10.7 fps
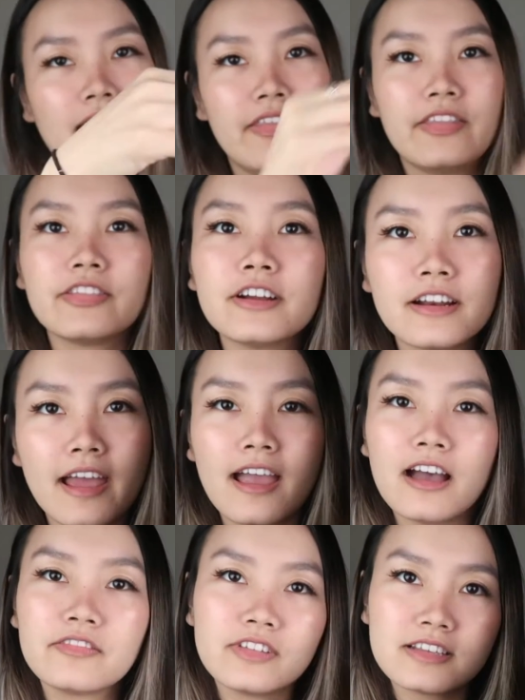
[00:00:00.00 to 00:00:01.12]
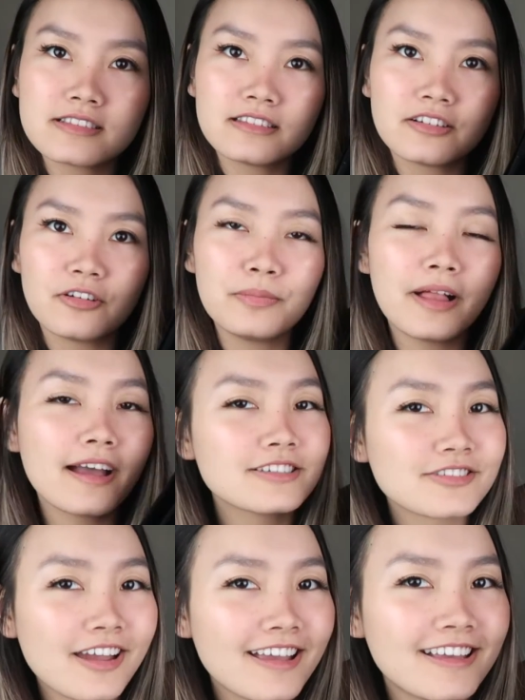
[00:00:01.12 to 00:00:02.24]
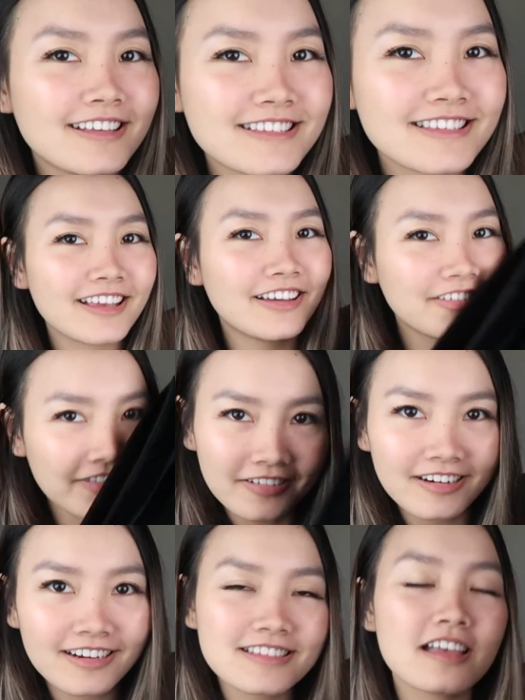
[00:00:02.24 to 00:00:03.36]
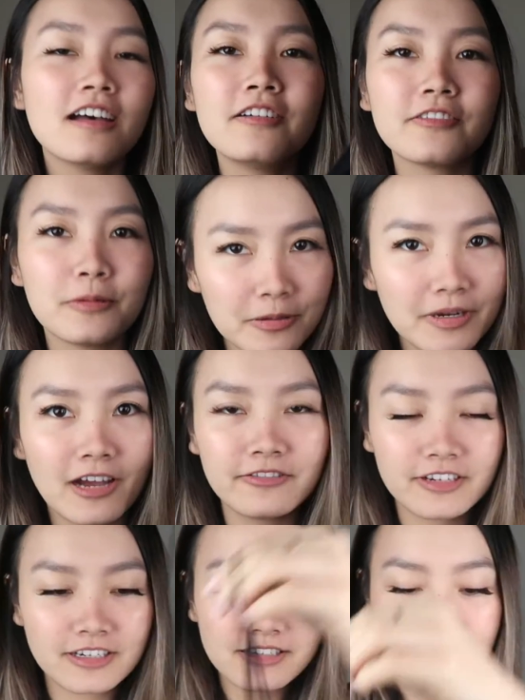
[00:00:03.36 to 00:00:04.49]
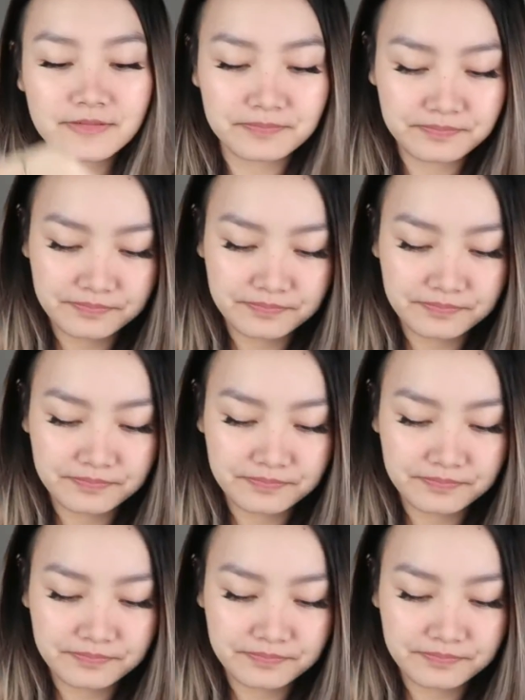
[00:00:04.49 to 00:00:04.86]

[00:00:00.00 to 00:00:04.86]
And then third, I have this little black dress, of course, from Urban Outfitters.